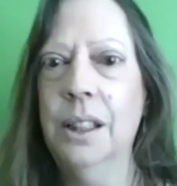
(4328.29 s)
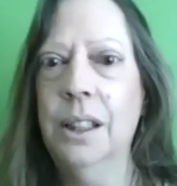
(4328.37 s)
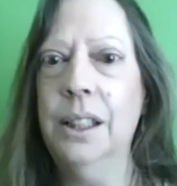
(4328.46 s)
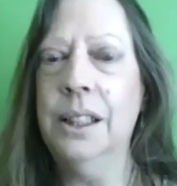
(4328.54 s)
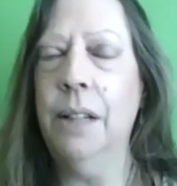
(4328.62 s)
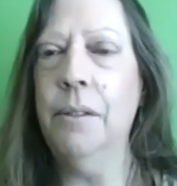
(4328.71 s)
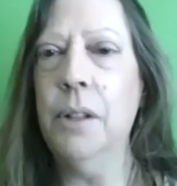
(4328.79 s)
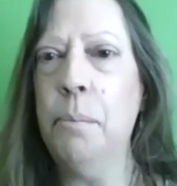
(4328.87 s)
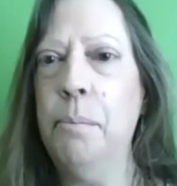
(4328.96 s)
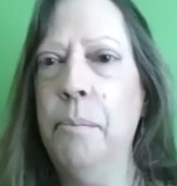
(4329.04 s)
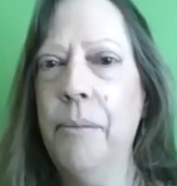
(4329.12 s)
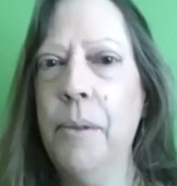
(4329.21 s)
It's giving the
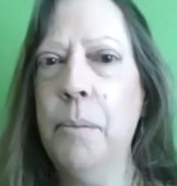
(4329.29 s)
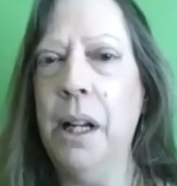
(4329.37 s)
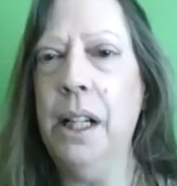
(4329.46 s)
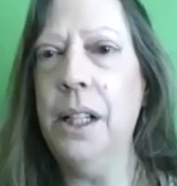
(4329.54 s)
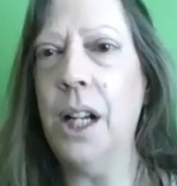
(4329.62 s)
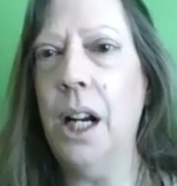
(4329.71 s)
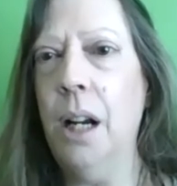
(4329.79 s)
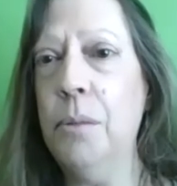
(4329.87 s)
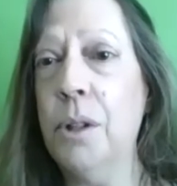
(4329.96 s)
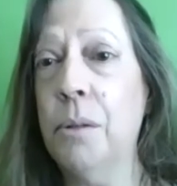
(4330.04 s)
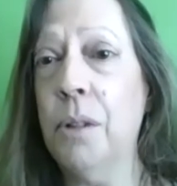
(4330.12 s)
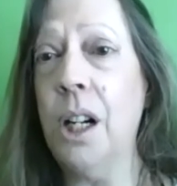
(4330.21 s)
body time
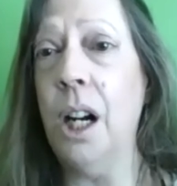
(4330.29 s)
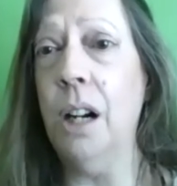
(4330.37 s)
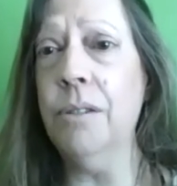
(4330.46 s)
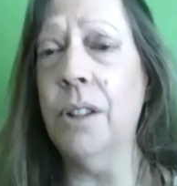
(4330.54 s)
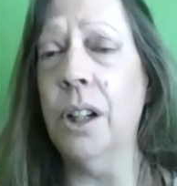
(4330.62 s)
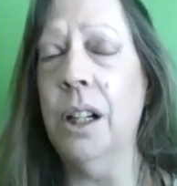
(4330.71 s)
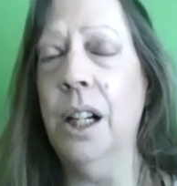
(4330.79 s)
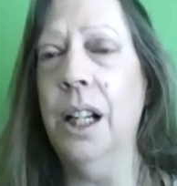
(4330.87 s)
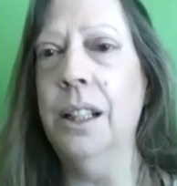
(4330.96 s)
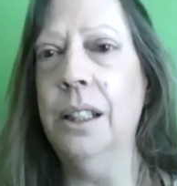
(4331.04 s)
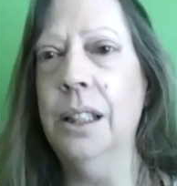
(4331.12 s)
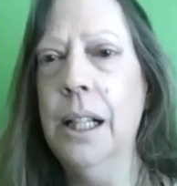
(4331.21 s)
to recover.
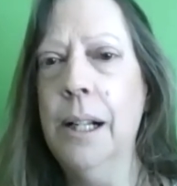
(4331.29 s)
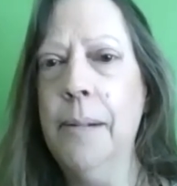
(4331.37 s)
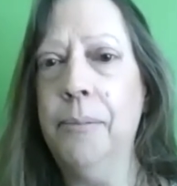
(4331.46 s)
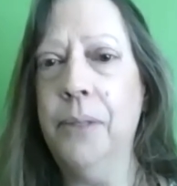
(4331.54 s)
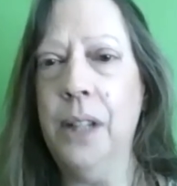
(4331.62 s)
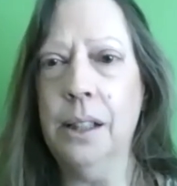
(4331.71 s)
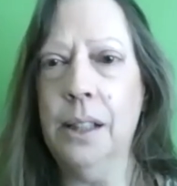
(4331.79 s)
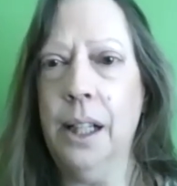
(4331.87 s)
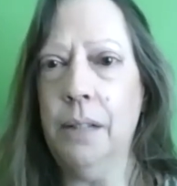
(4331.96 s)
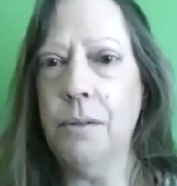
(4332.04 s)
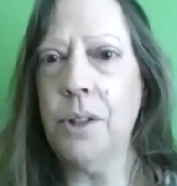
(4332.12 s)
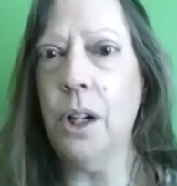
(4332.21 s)
And that, like
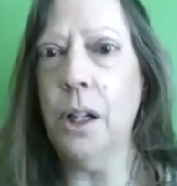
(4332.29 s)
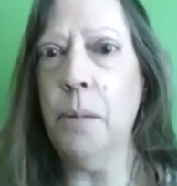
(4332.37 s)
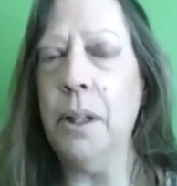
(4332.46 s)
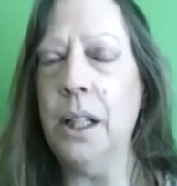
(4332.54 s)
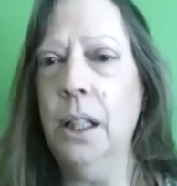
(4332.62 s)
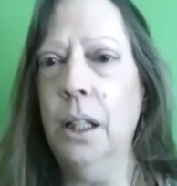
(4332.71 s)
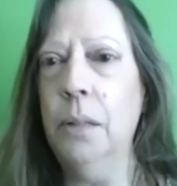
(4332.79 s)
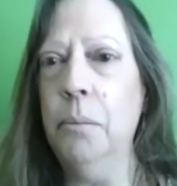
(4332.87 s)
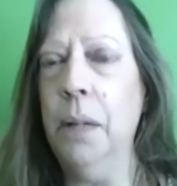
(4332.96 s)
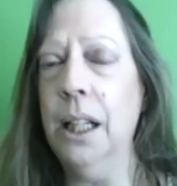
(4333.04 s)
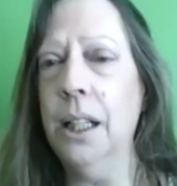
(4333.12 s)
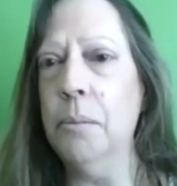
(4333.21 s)
I was talking about that young
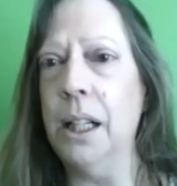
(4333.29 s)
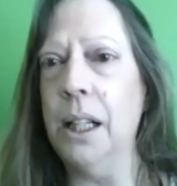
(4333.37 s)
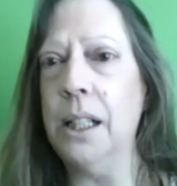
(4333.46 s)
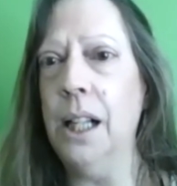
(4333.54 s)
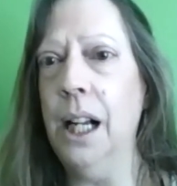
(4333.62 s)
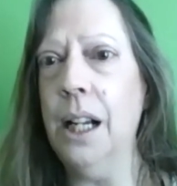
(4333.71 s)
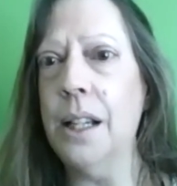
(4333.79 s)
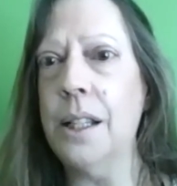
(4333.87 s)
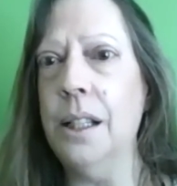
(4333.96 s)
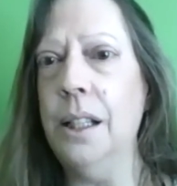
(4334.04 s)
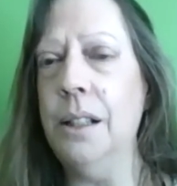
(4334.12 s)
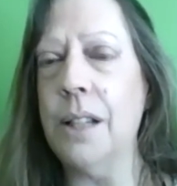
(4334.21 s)
man in my class,
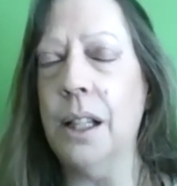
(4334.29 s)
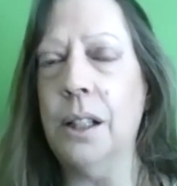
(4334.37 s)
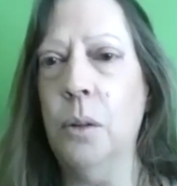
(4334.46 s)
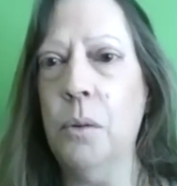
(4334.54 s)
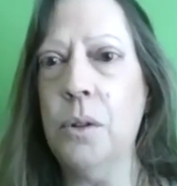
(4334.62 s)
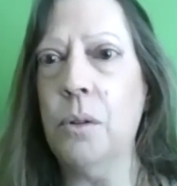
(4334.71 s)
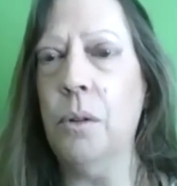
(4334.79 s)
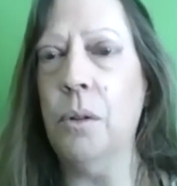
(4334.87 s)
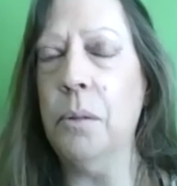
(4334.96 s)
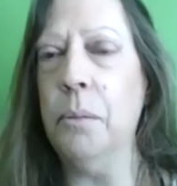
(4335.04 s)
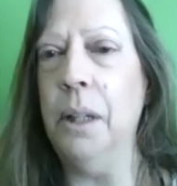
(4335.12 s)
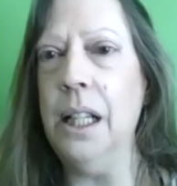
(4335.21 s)
and he's like, you know, what's wrong with
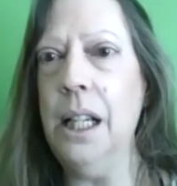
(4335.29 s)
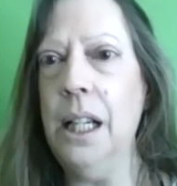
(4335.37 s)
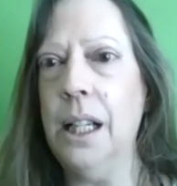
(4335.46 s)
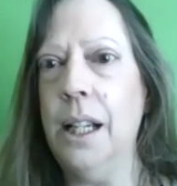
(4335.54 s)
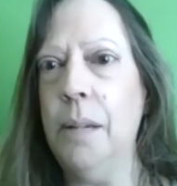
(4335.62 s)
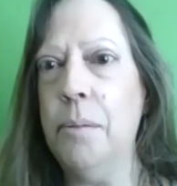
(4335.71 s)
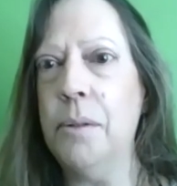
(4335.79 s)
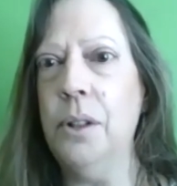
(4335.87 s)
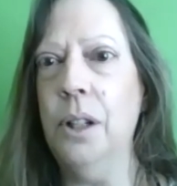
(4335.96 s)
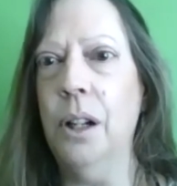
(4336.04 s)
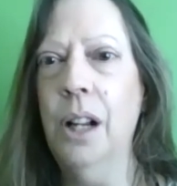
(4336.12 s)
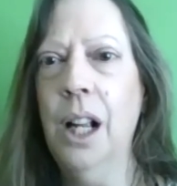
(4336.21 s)
my knee? It keeps,
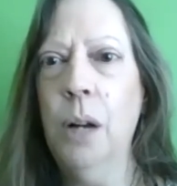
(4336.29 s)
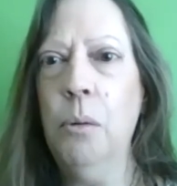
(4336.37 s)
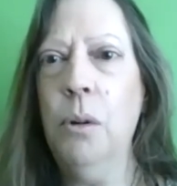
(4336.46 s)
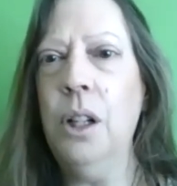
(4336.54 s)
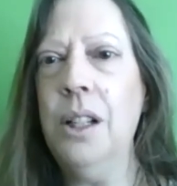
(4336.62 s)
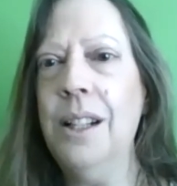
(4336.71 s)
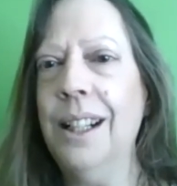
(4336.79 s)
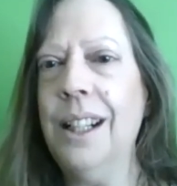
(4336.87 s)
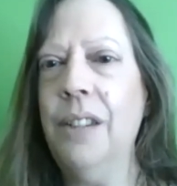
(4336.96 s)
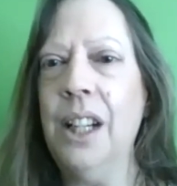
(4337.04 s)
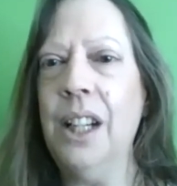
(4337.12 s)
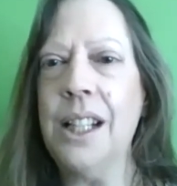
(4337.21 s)
you know, well, he's not
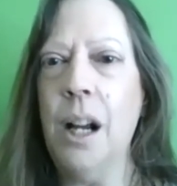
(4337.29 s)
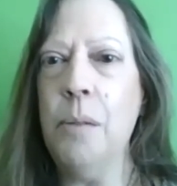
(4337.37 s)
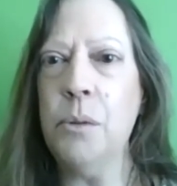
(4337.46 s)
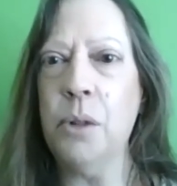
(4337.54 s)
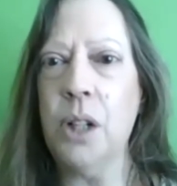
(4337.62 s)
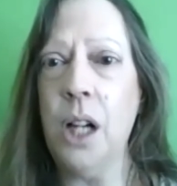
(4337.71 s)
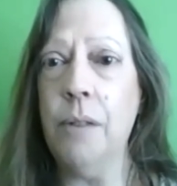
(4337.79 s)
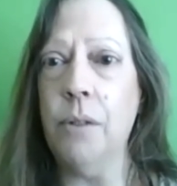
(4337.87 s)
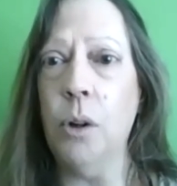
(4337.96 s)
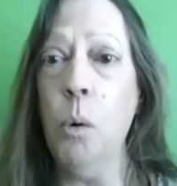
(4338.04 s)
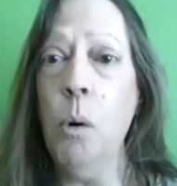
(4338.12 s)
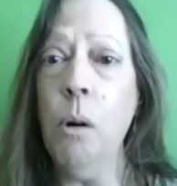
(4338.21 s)
giving it time to recover.
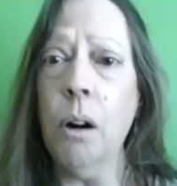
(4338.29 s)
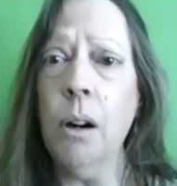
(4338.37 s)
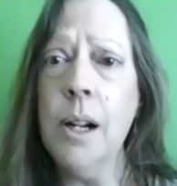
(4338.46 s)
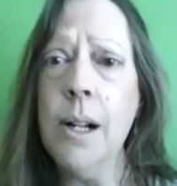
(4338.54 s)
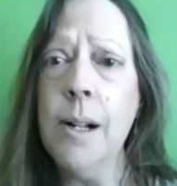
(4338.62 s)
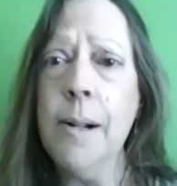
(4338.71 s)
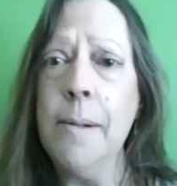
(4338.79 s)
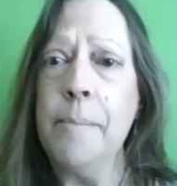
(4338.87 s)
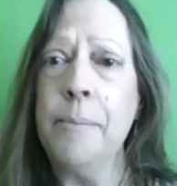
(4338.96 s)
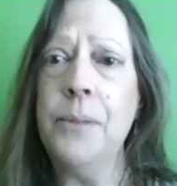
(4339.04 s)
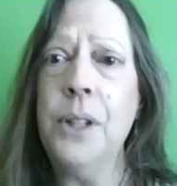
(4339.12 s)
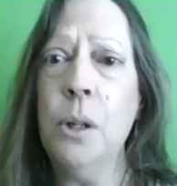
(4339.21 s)
Or,
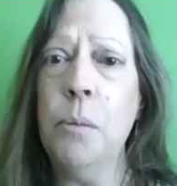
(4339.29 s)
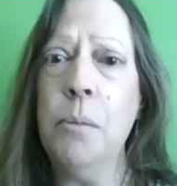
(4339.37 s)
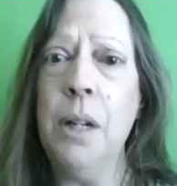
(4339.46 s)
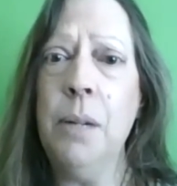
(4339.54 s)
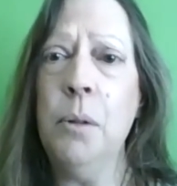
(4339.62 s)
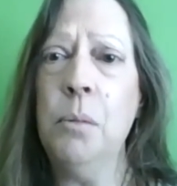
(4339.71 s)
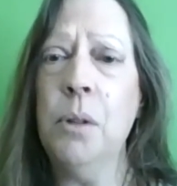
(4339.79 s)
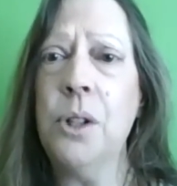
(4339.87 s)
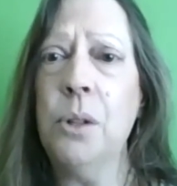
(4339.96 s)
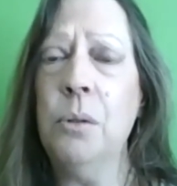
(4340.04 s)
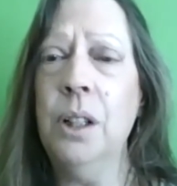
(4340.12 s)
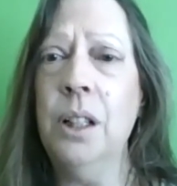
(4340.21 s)
you know, maybe we're
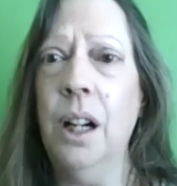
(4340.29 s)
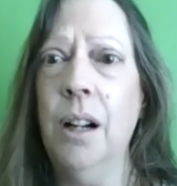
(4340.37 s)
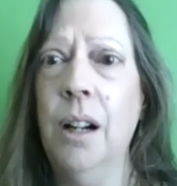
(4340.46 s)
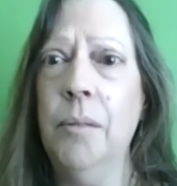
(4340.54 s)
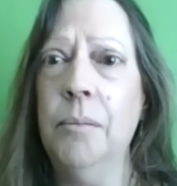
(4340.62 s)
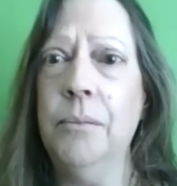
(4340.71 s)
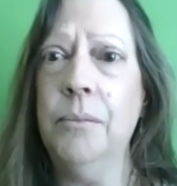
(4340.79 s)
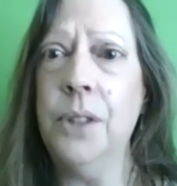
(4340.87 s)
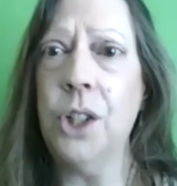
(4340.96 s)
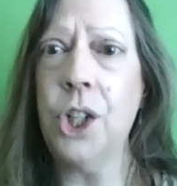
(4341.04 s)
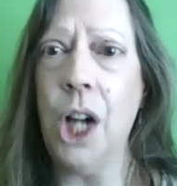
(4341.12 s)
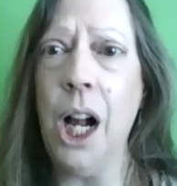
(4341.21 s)
doing the
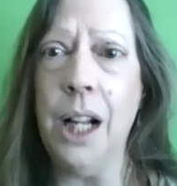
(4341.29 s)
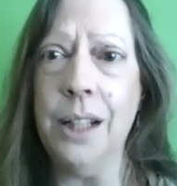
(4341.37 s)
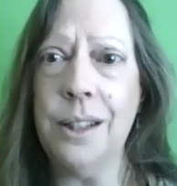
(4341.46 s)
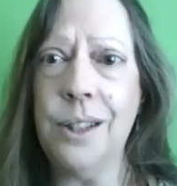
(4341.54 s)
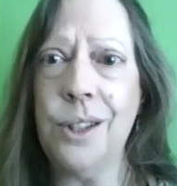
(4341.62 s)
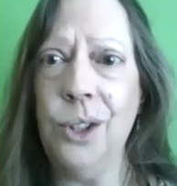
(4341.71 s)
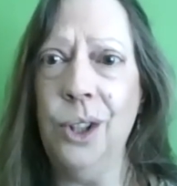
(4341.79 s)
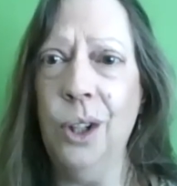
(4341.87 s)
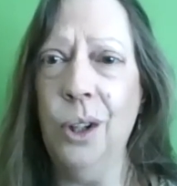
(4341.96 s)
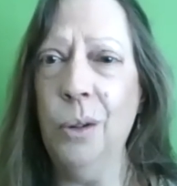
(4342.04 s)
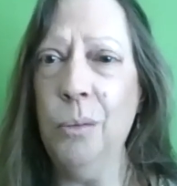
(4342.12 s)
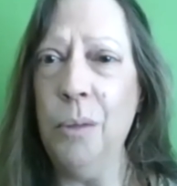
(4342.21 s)
shots, you
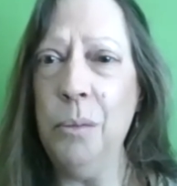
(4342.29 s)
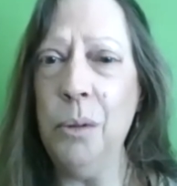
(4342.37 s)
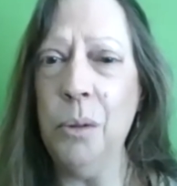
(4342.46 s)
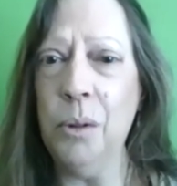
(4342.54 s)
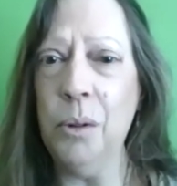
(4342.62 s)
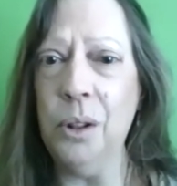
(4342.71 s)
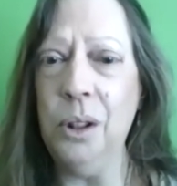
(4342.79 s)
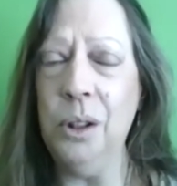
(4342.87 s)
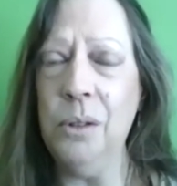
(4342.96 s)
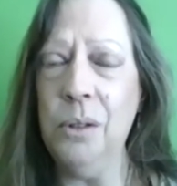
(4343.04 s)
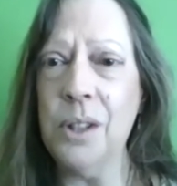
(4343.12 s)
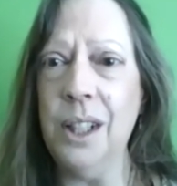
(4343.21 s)
know, maybe we're
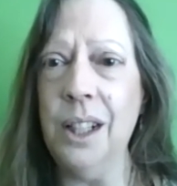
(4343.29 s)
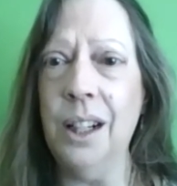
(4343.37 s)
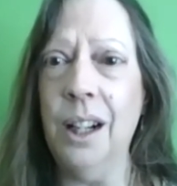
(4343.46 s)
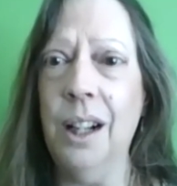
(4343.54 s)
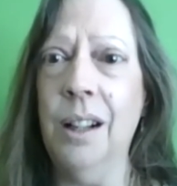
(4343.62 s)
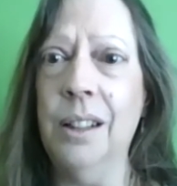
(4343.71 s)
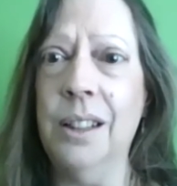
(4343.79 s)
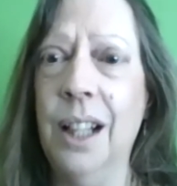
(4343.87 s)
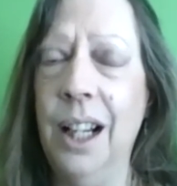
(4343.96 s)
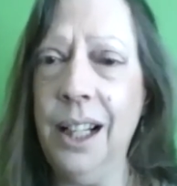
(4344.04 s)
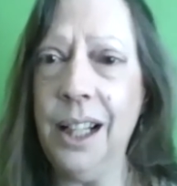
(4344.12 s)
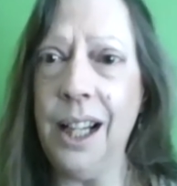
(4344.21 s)
using the
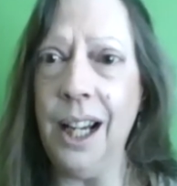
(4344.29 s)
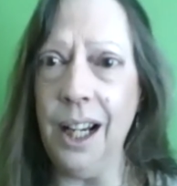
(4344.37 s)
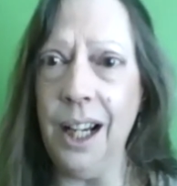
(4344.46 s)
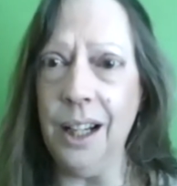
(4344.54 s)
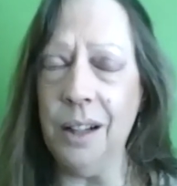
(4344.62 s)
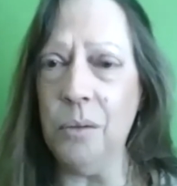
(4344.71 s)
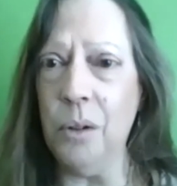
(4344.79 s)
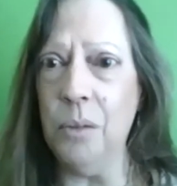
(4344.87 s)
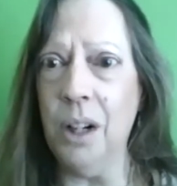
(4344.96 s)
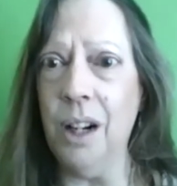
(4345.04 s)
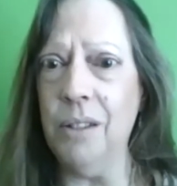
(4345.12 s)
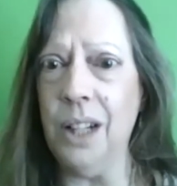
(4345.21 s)
lidocaine and
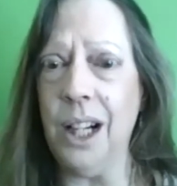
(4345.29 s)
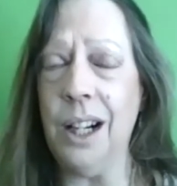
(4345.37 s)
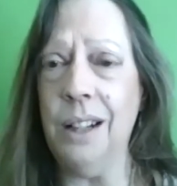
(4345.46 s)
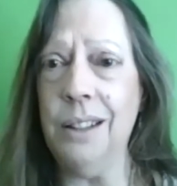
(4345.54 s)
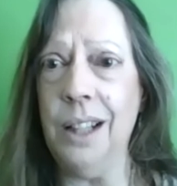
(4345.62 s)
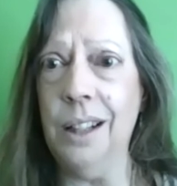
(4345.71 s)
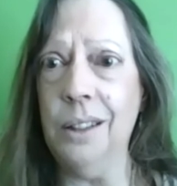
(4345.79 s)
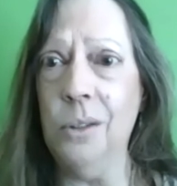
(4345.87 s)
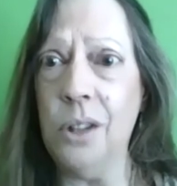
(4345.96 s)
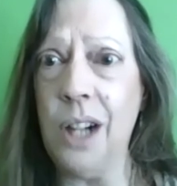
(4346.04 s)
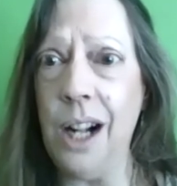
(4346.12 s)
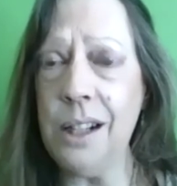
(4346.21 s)
whatever, that
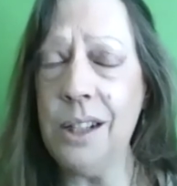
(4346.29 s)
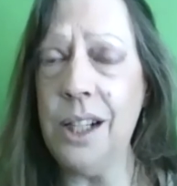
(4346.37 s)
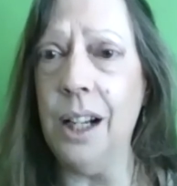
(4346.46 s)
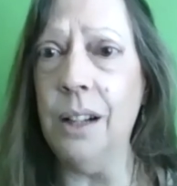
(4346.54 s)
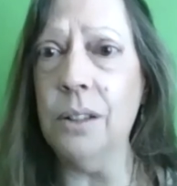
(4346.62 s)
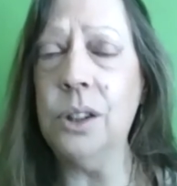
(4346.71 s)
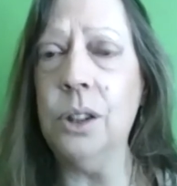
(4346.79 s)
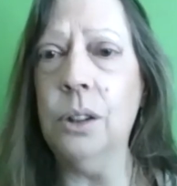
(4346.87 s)
little cocktail to